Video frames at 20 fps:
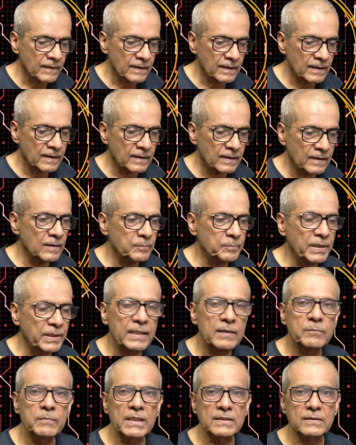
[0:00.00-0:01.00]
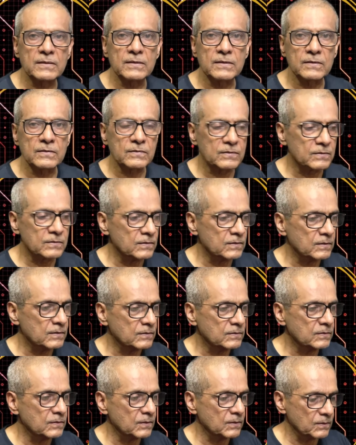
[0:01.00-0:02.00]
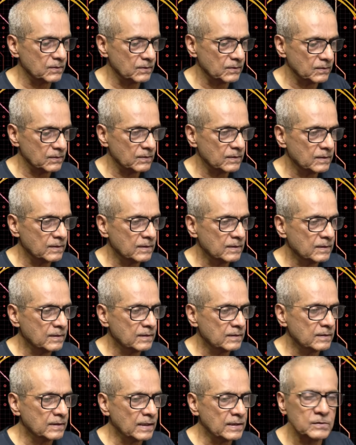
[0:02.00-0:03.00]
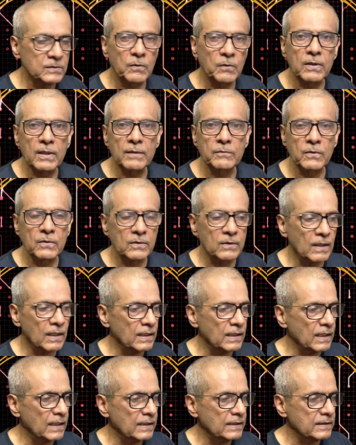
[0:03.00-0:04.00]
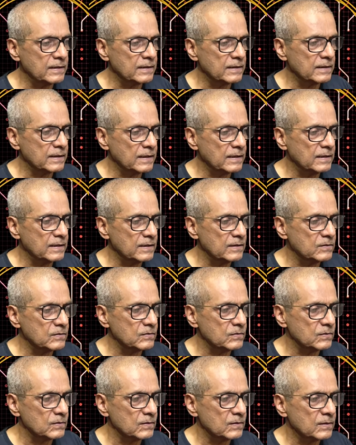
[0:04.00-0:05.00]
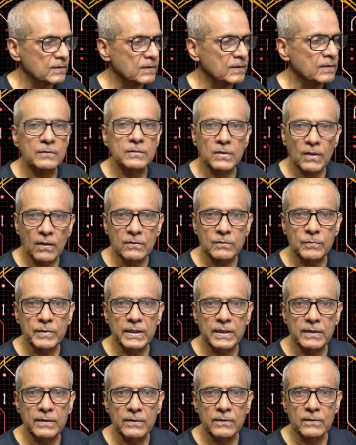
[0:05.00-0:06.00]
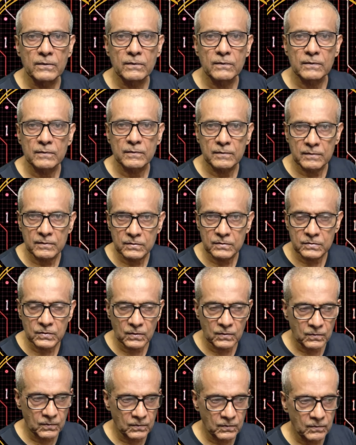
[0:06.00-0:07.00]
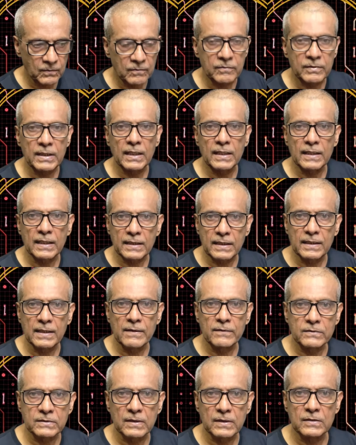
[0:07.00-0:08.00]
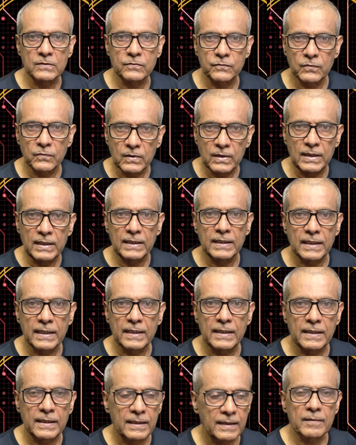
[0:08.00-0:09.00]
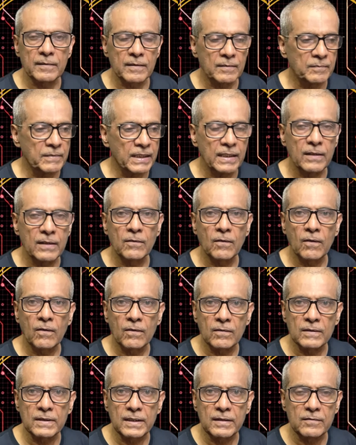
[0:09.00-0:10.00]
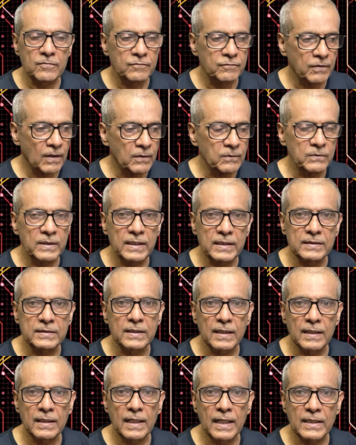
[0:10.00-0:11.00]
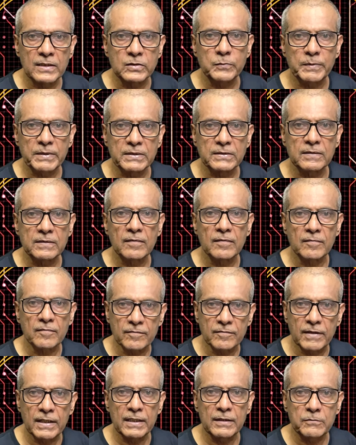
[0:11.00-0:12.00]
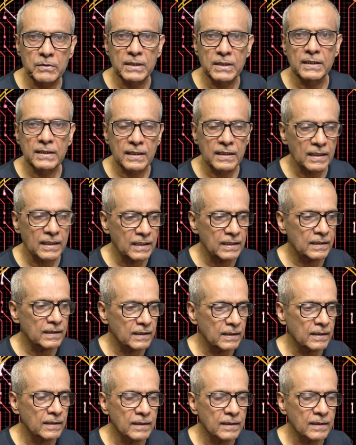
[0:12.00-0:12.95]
the ping messages. So that is what I want to highlight in this short video. So we are getting ourselves fully ready, making all the foundational aspects very, very clear